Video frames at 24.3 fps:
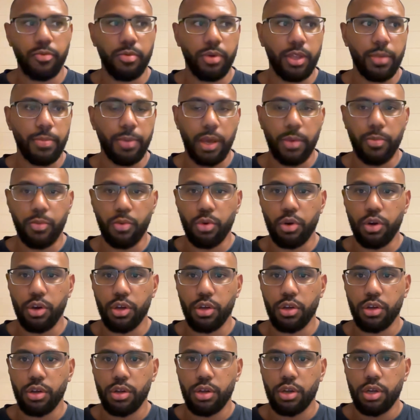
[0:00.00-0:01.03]
me the paperwork,
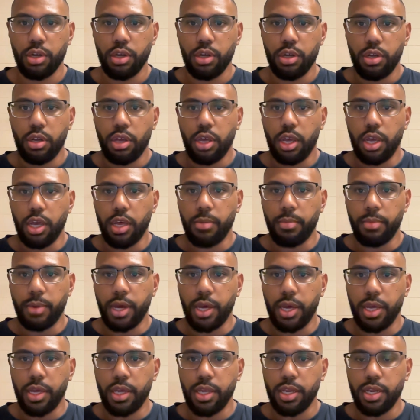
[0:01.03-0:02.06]
and
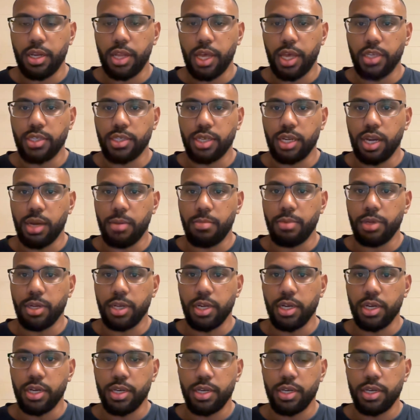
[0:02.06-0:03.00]
my days are numbered.